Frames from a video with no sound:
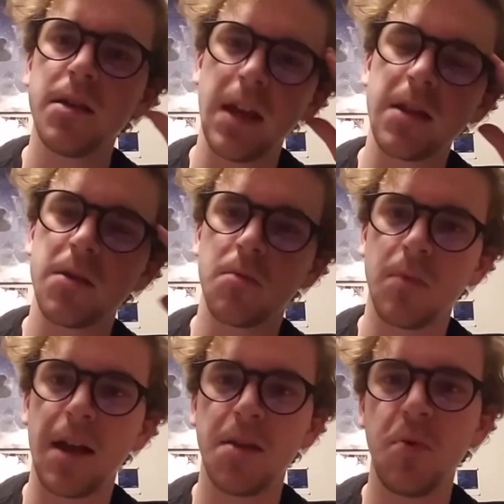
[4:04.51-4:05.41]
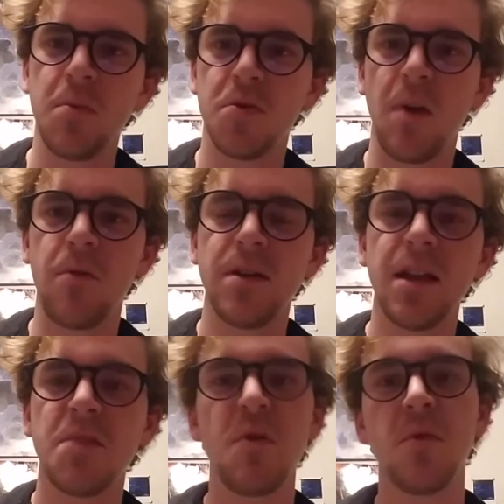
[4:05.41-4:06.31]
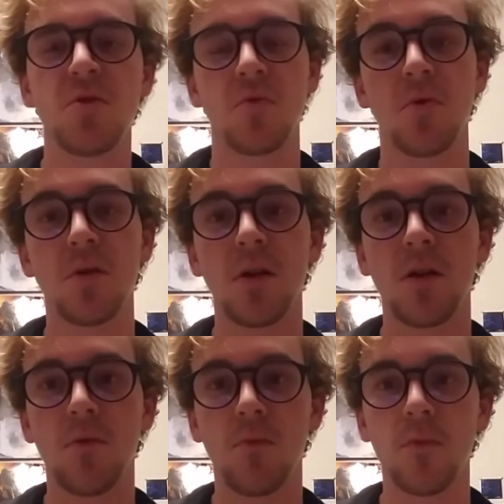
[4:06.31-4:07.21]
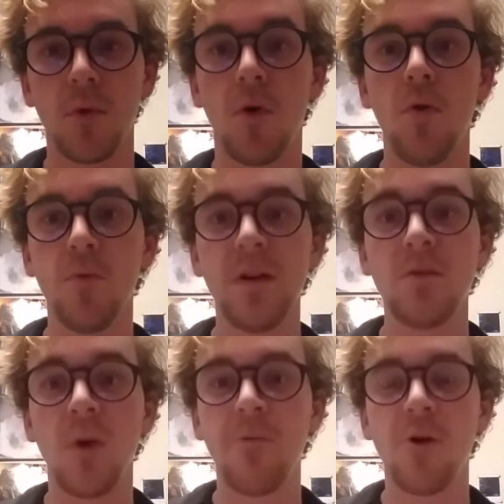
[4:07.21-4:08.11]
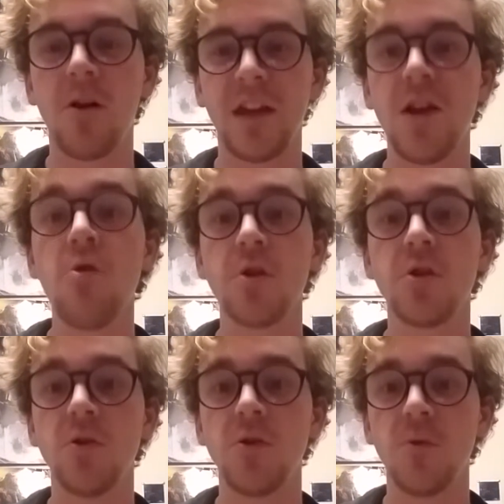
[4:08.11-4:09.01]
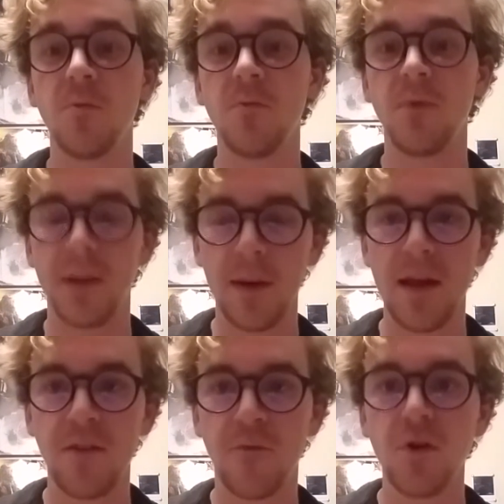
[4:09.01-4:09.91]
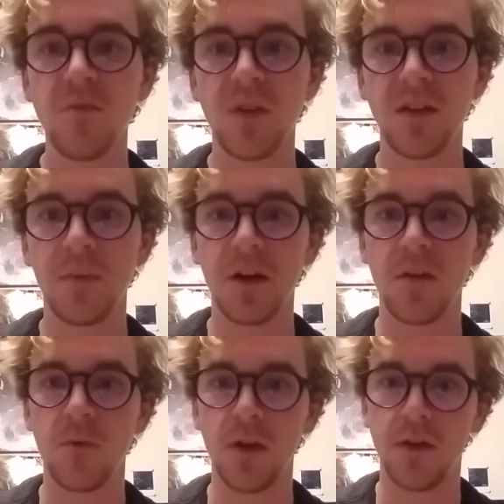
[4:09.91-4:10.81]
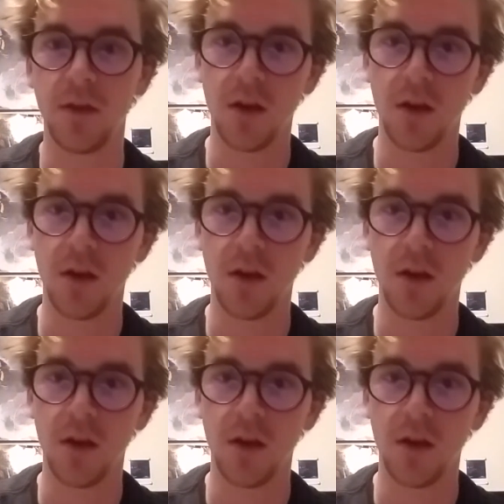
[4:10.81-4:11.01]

That's that's pretty much my reason. That's pretty much the whole reason why we're all here on YouTube in the first place to begin with.